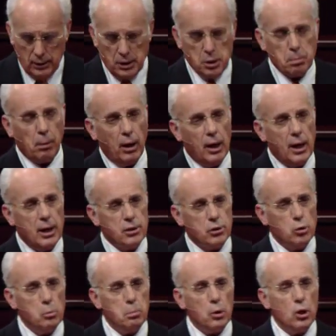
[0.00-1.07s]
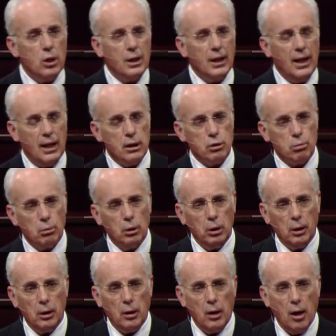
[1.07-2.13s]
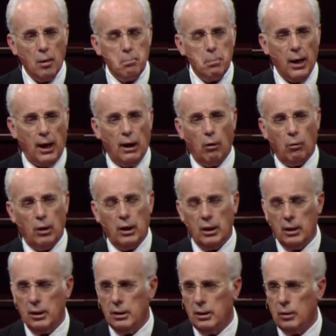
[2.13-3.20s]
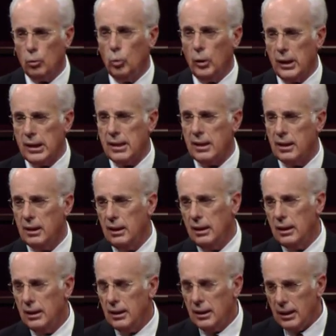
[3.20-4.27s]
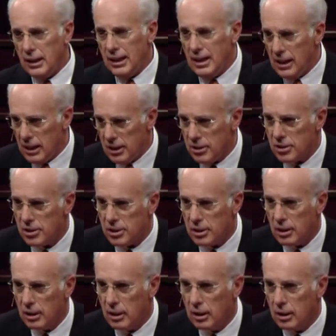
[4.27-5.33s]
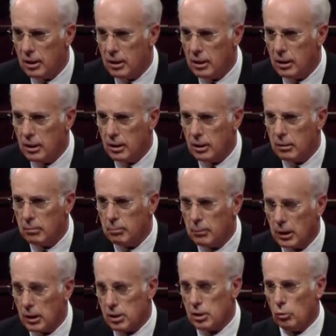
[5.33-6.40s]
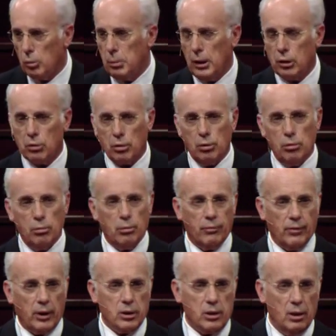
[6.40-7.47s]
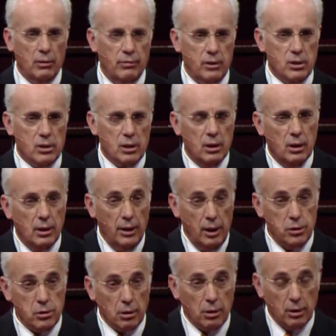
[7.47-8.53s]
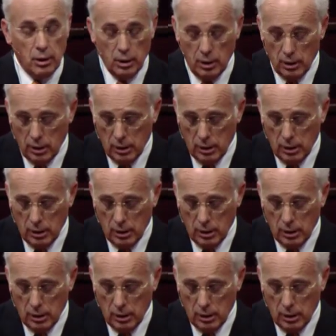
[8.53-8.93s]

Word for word: display supernatural power with ease because it would be a true reflection of his nature.